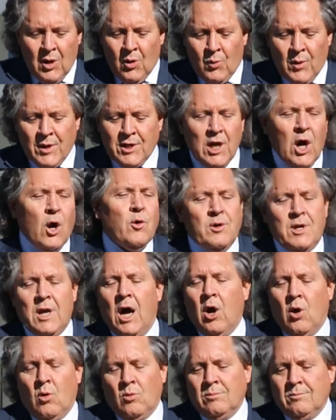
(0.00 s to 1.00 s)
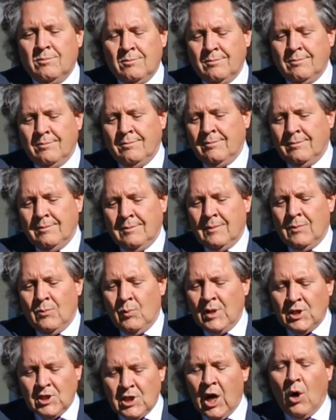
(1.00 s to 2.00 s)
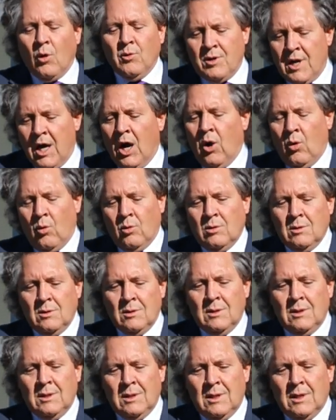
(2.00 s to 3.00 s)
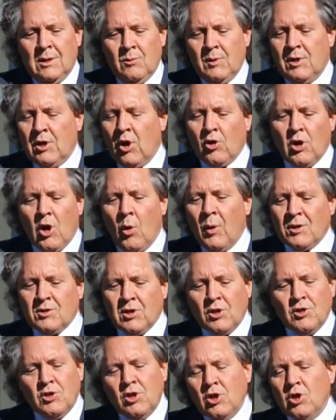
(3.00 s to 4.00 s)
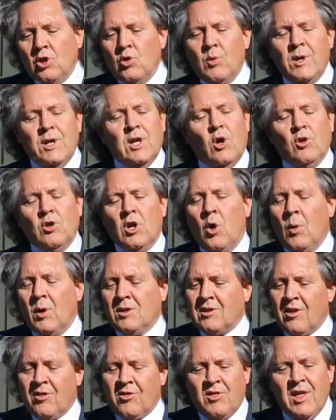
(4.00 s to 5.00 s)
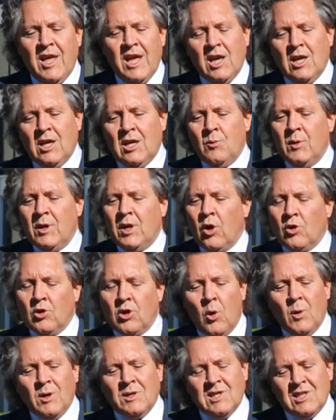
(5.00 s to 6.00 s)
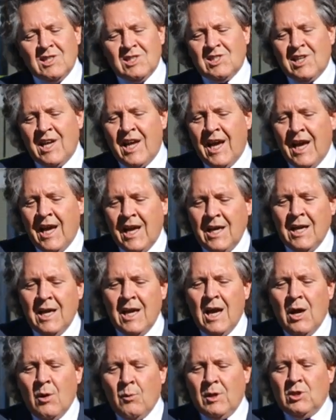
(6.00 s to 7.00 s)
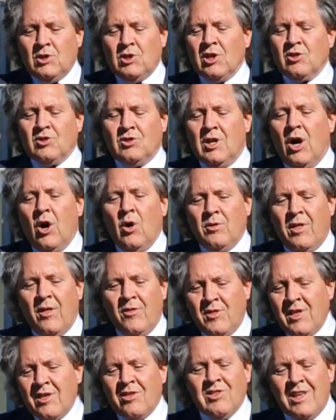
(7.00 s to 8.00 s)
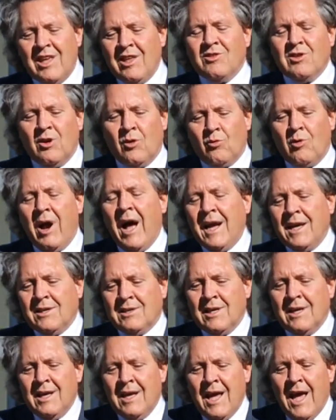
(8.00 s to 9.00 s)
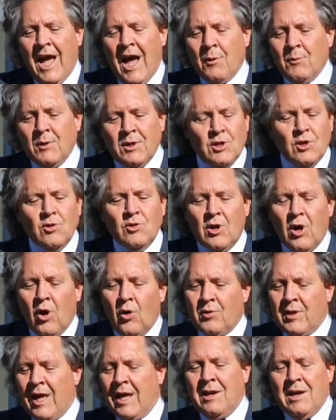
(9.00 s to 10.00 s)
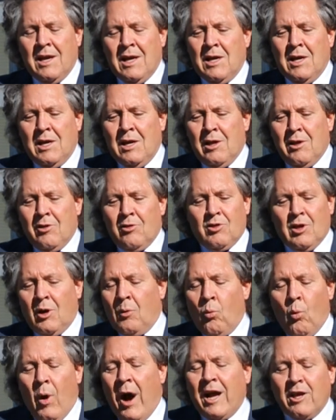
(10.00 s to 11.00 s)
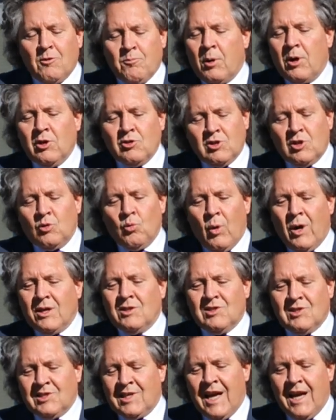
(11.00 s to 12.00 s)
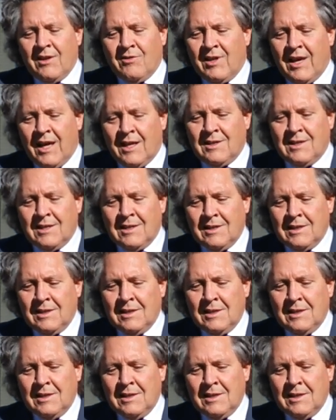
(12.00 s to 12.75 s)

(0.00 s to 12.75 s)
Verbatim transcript: we don't know. We don't know. We don't know what to do. We don't know what to think. We don't know what to say. We just know that this isn't right. And we do know that some wise person once said that